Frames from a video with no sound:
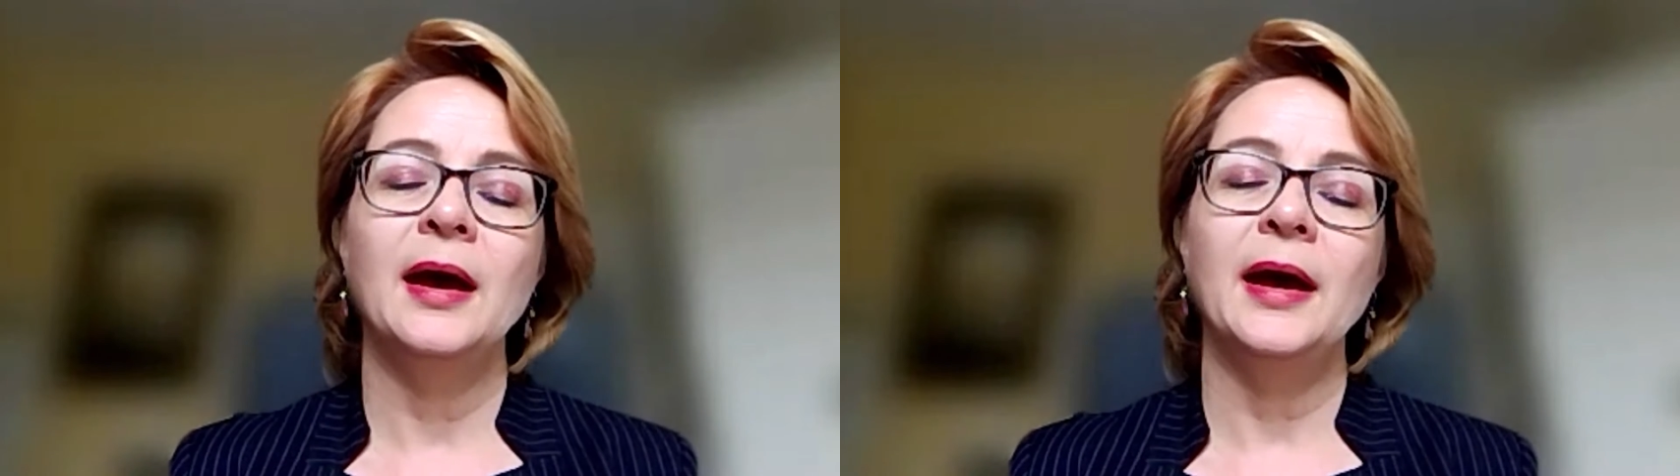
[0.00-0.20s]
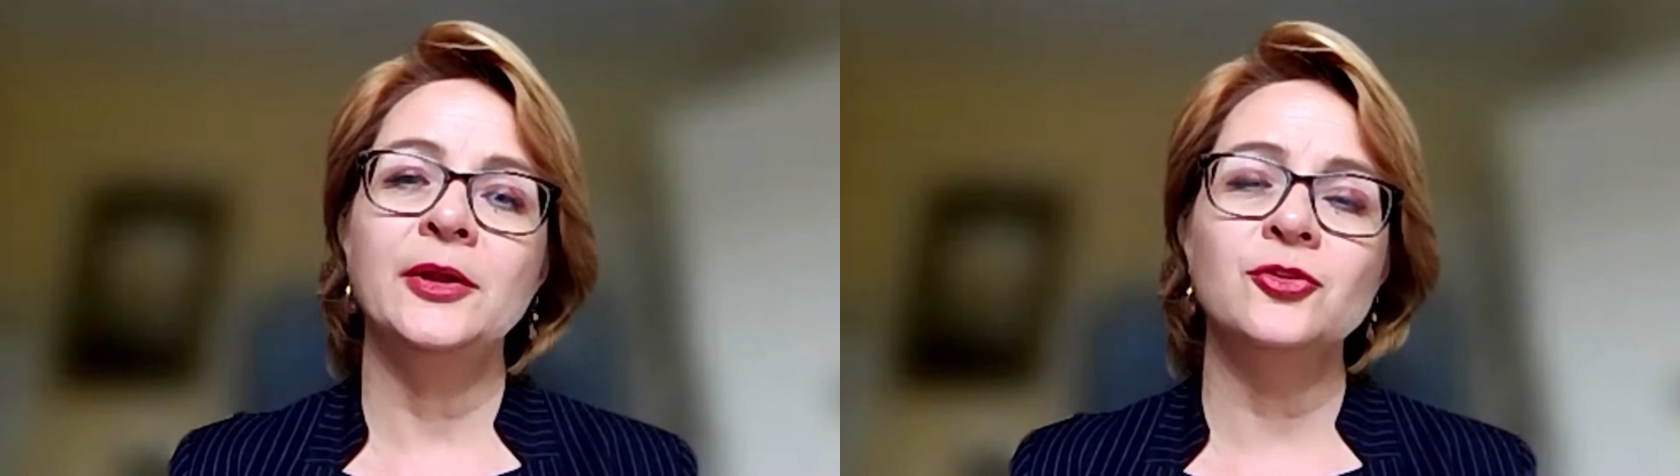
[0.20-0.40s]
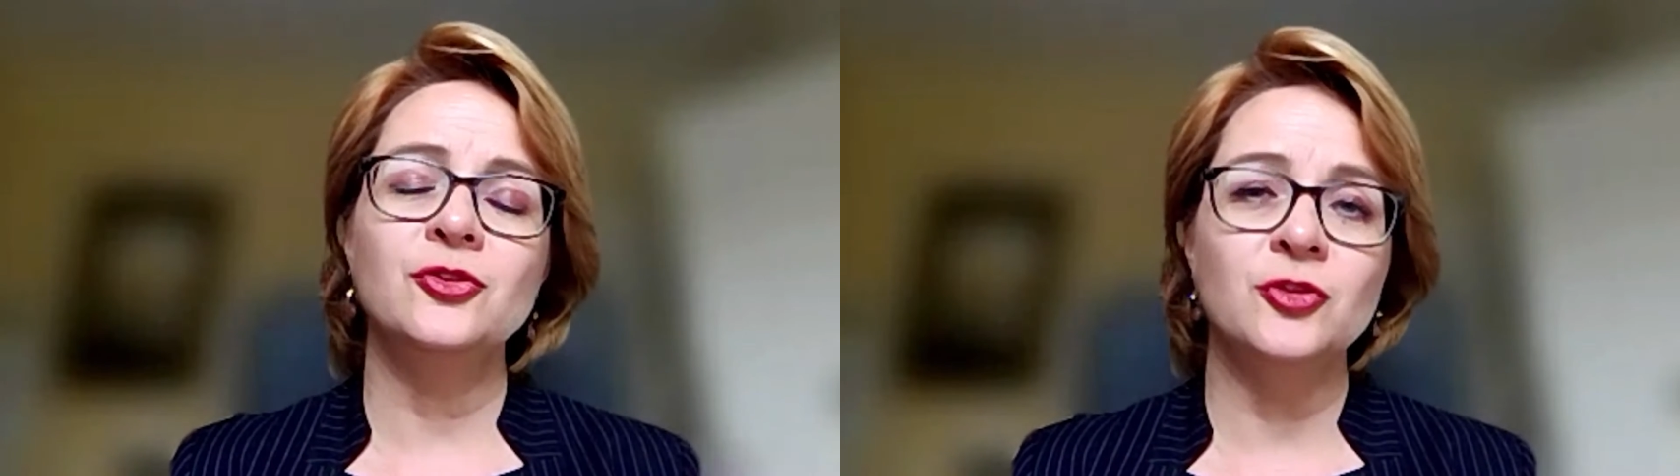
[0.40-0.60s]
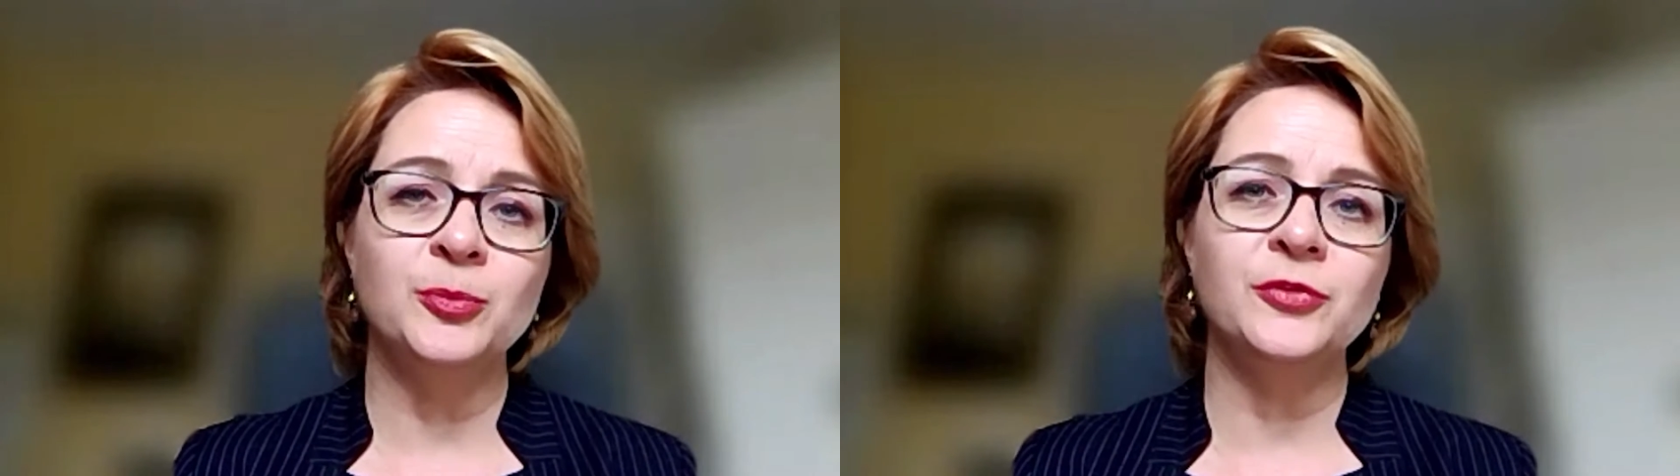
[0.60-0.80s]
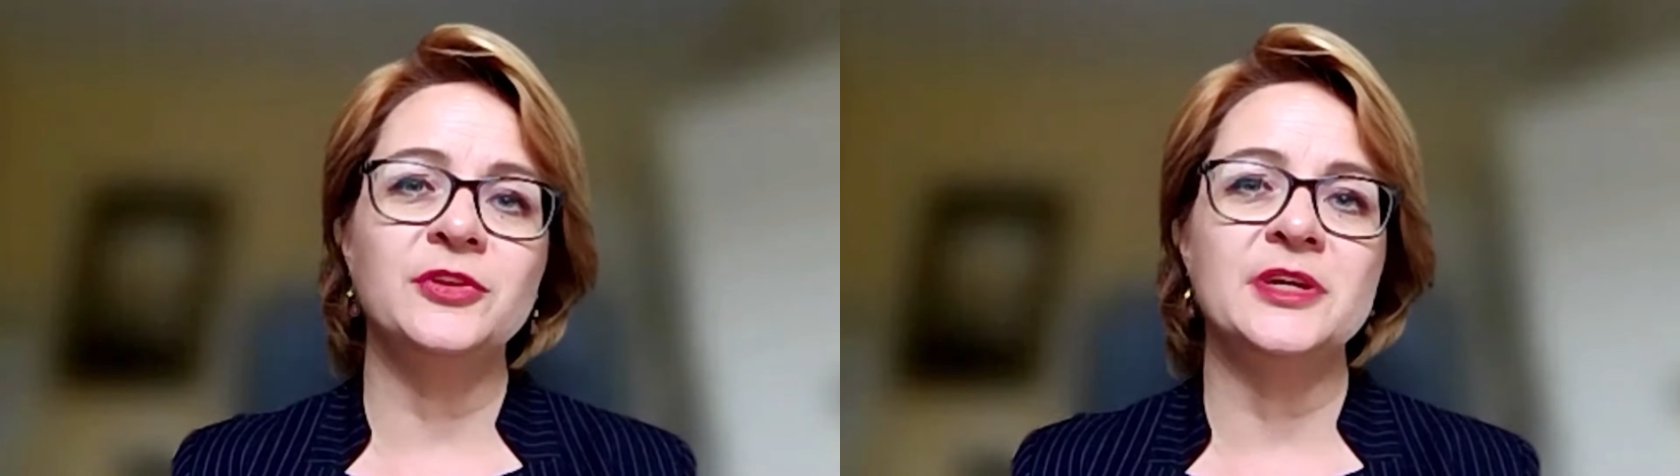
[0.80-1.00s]
And on the
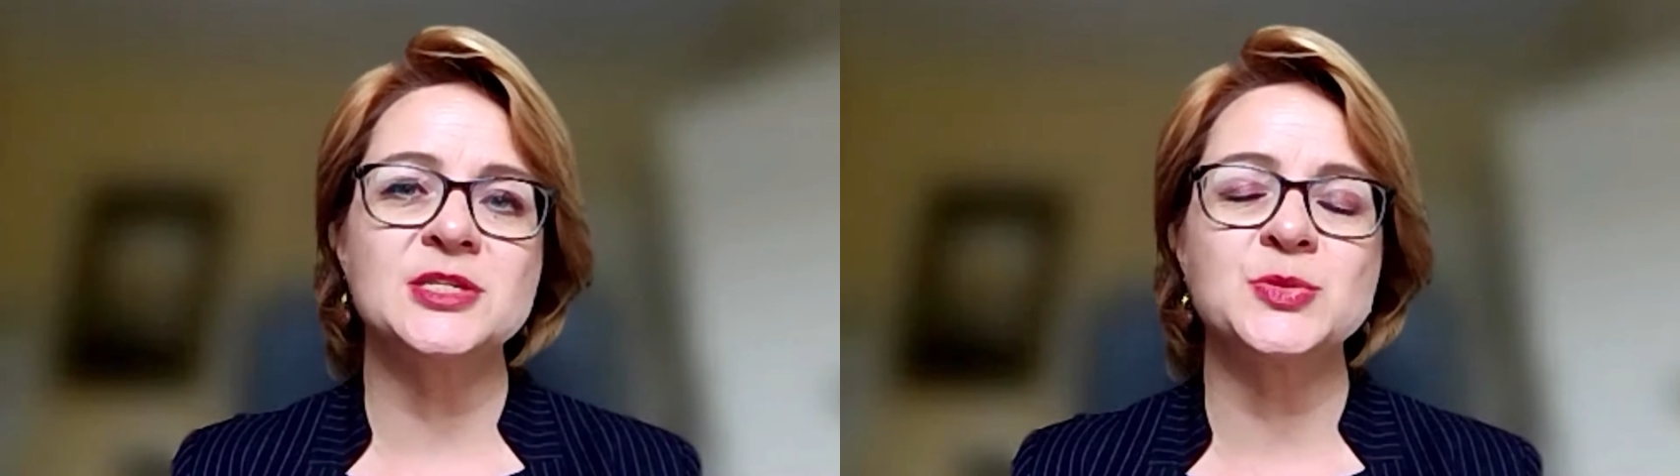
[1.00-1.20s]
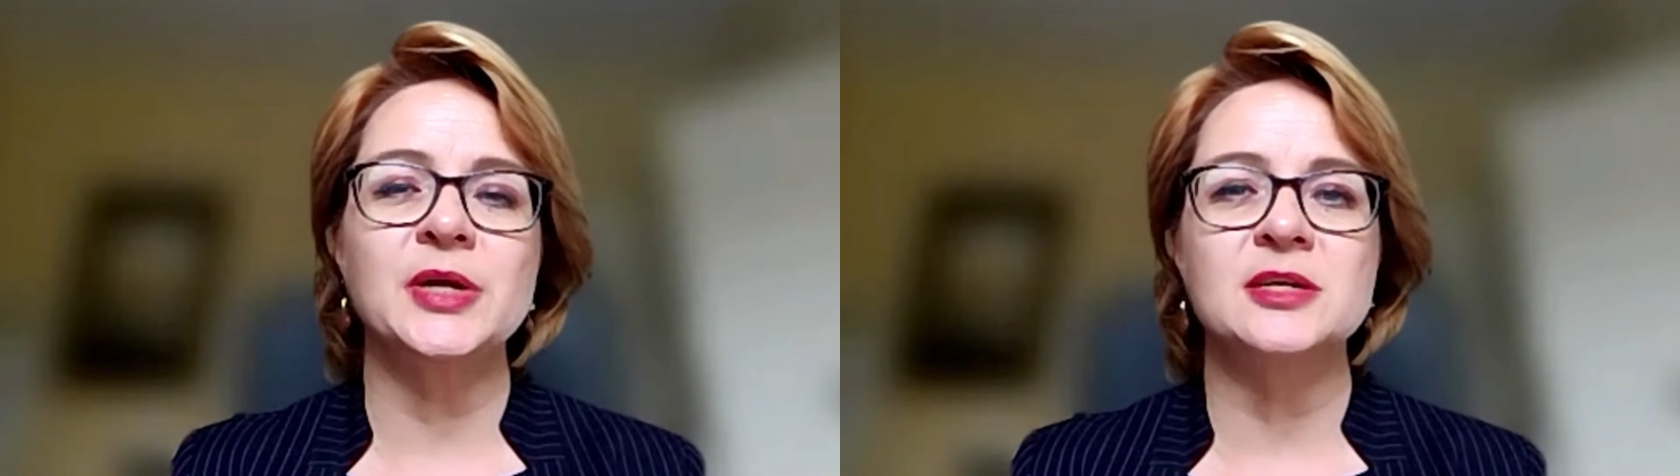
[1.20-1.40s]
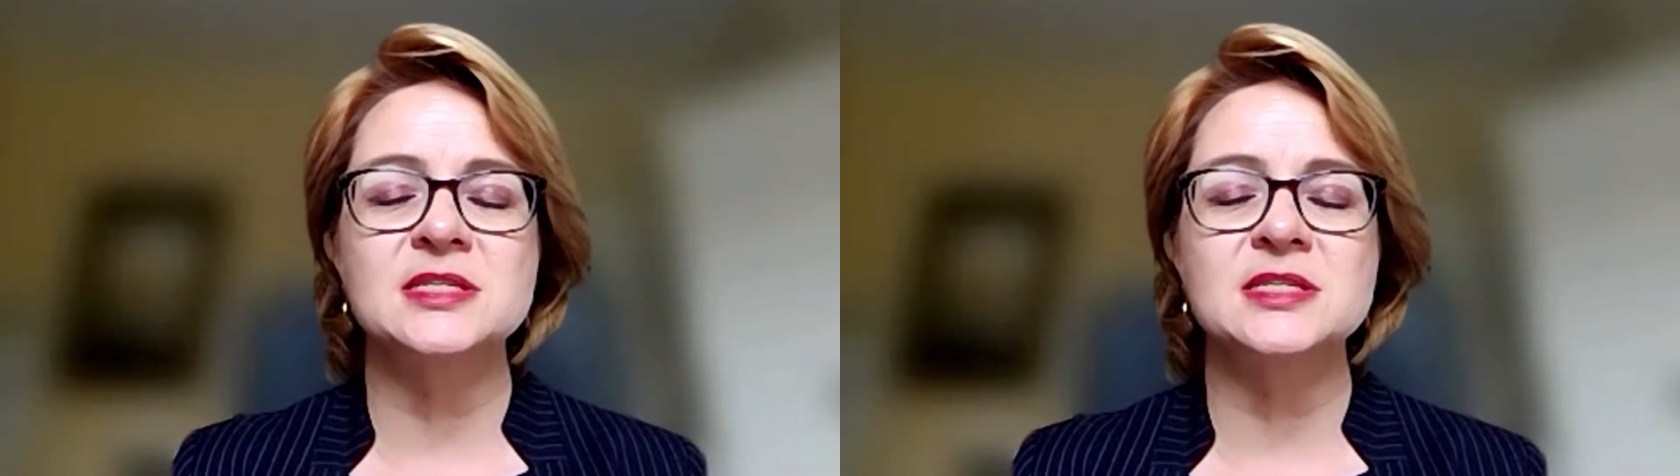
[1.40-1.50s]
top of this, we are